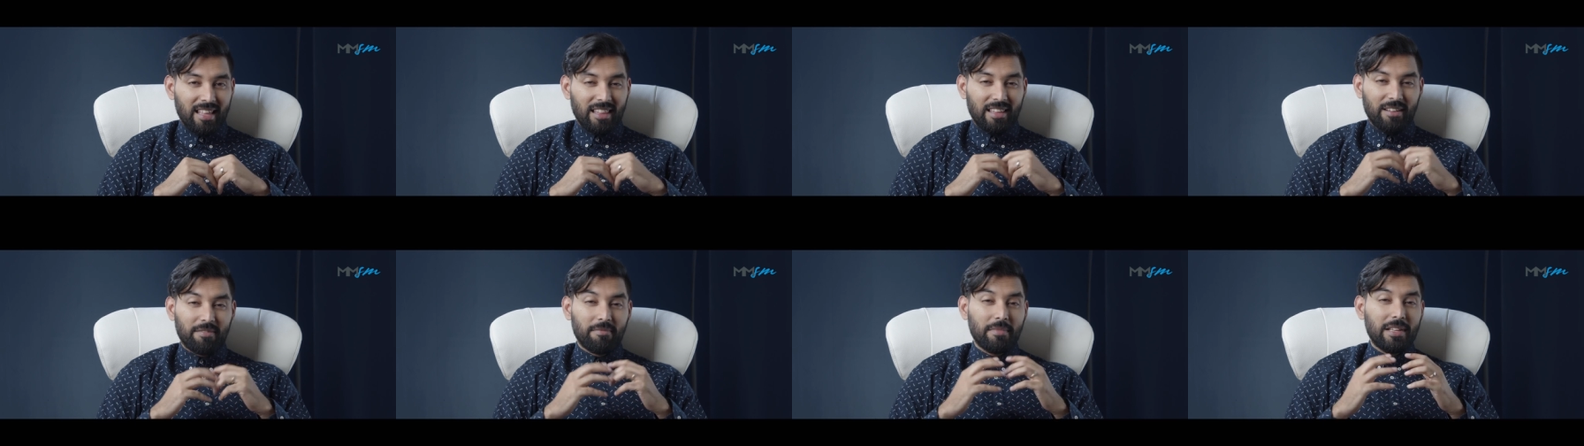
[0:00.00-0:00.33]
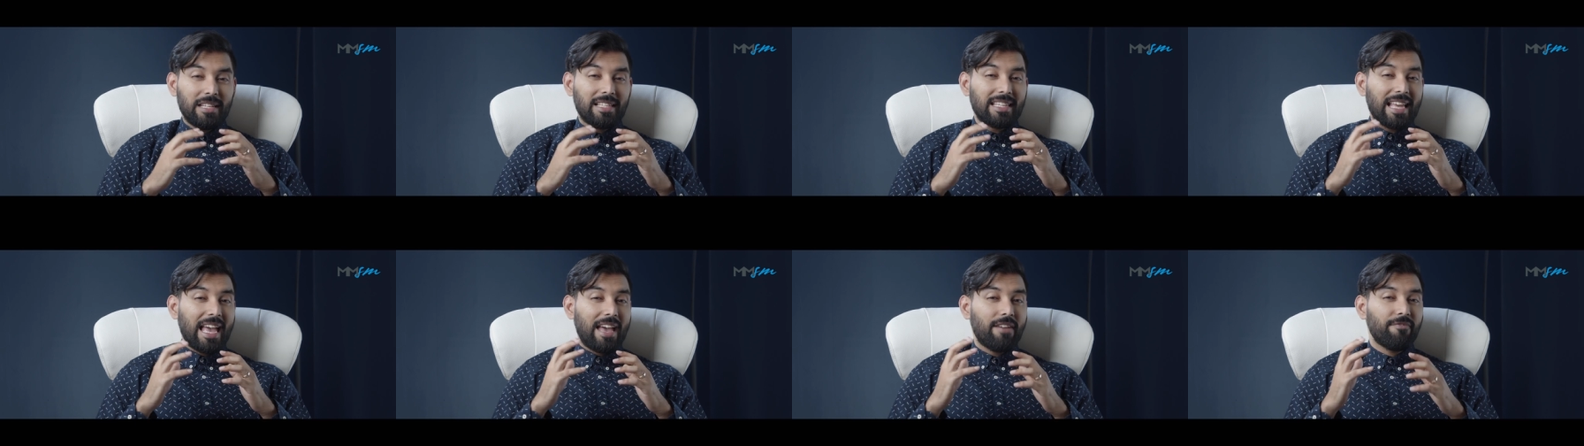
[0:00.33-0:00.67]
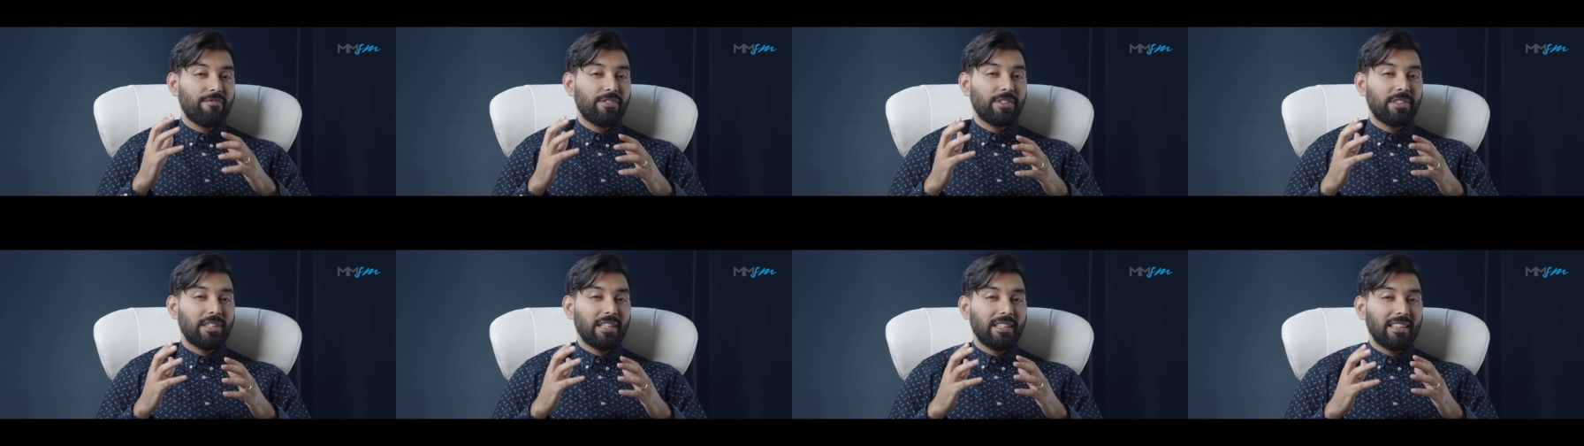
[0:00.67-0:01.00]
That means
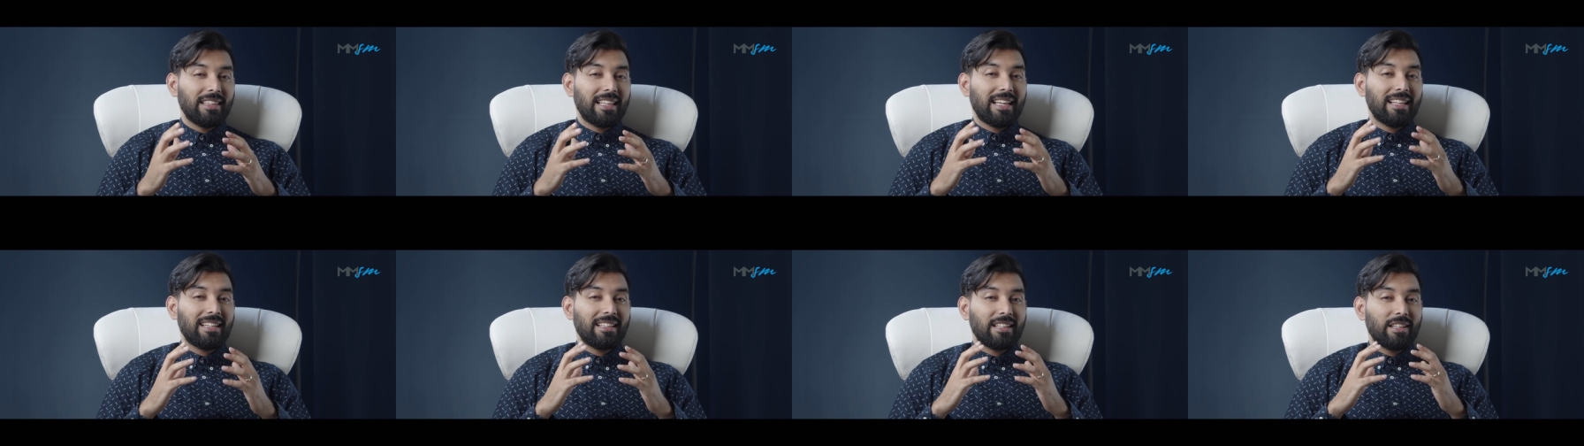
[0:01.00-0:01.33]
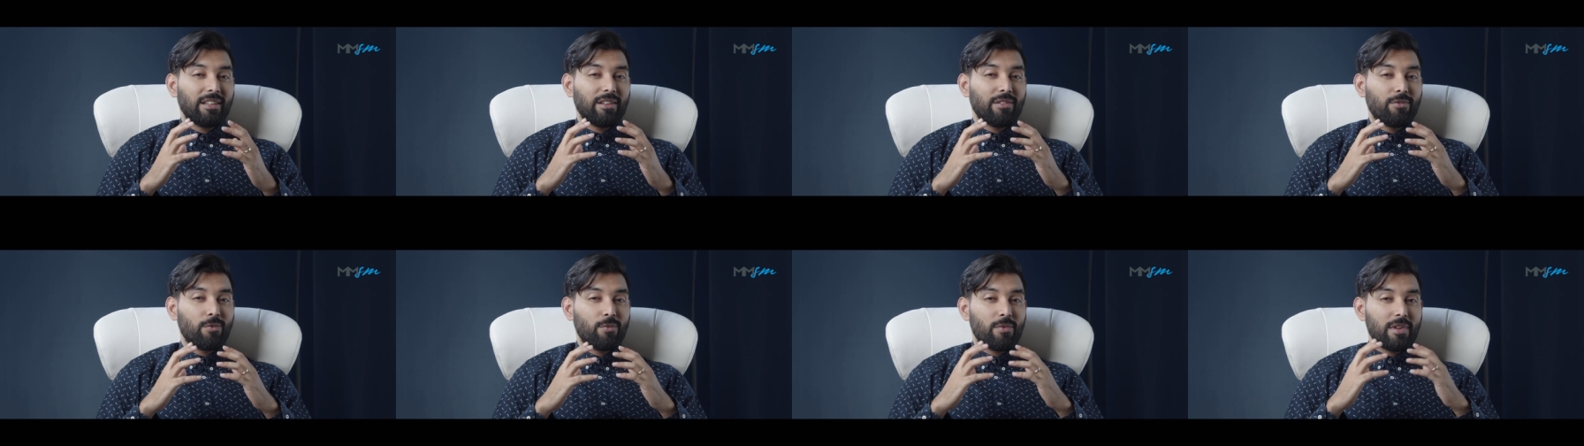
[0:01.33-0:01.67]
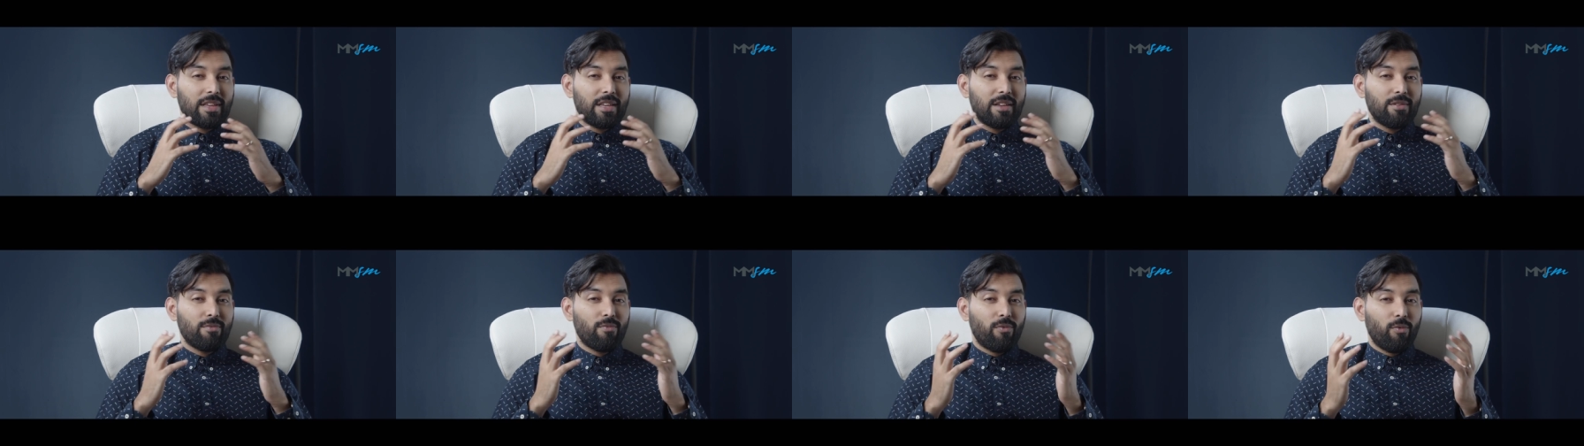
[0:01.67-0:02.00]
everything that
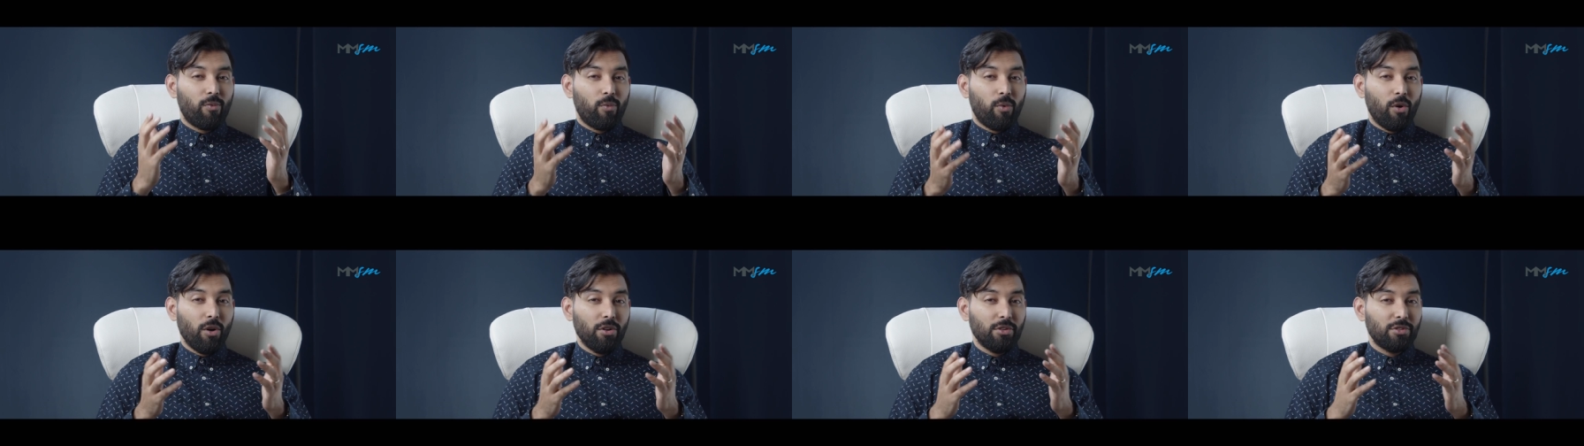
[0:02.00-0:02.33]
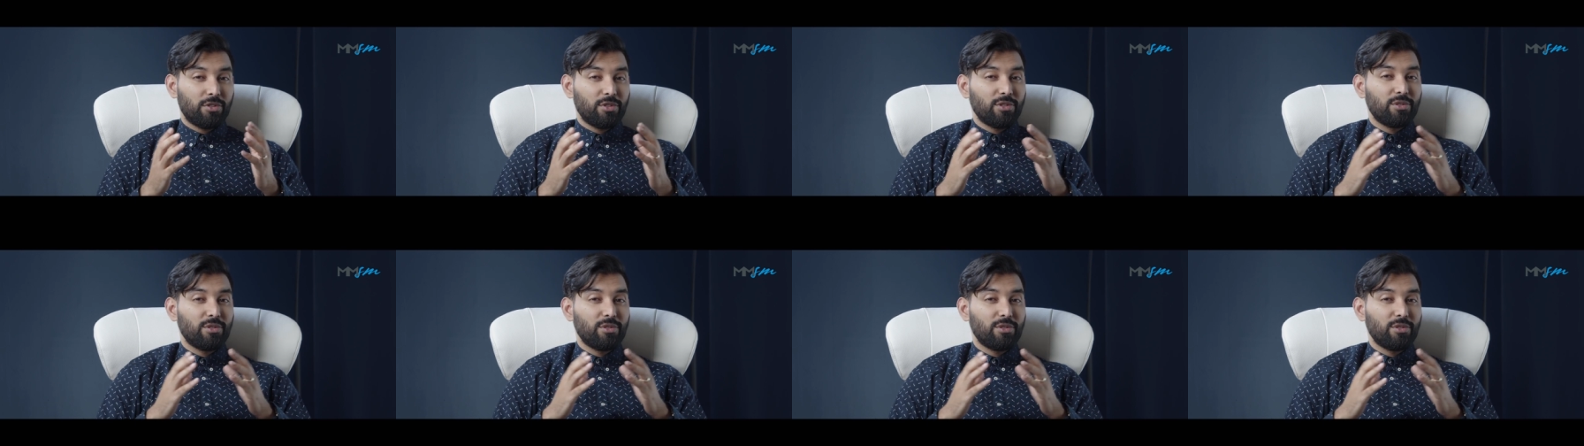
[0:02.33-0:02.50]
we want